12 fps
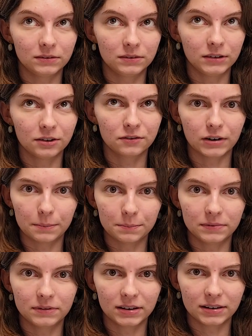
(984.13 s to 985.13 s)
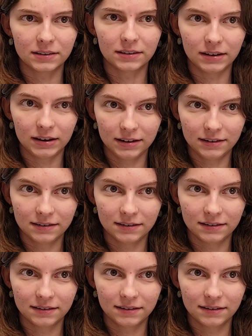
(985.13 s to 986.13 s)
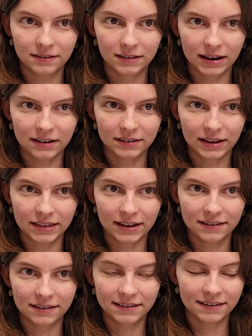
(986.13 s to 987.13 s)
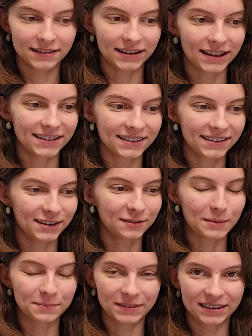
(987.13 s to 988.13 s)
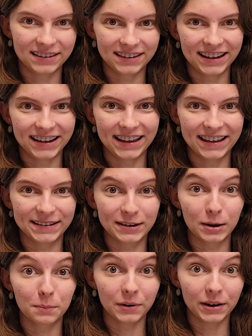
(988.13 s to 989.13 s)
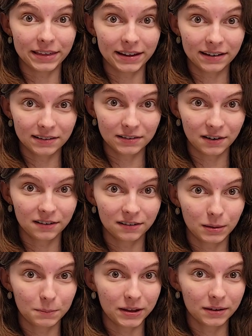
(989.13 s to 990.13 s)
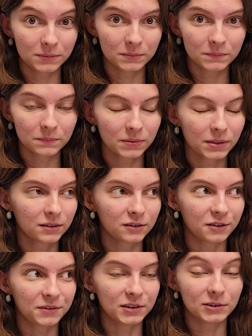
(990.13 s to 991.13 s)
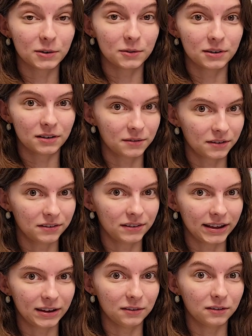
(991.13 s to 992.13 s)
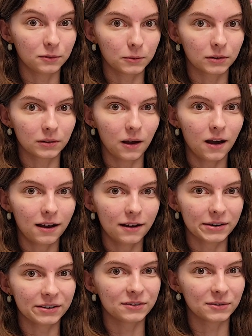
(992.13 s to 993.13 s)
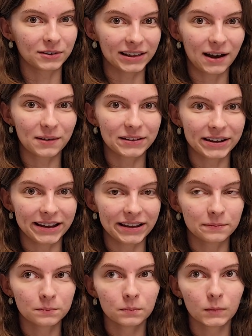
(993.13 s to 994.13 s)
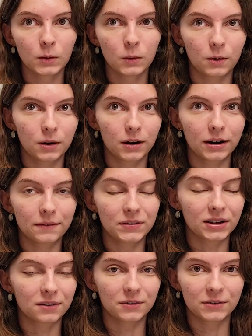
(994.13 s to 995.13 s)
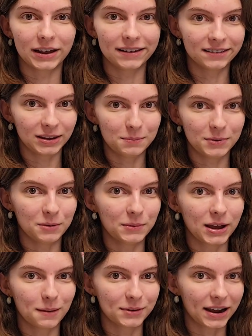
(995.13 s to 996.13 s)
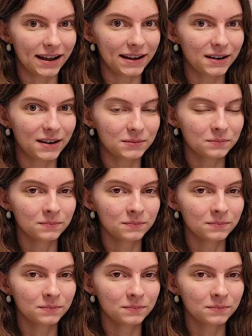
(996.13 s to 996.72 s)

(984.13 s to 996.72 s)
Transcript: disruptancy. Is how you say that? Yes, disruptancy in your breathing during sleeping. So if you notice like you snore a lot or you snore loudly, or if you get a full night's sleep and you wake up tired,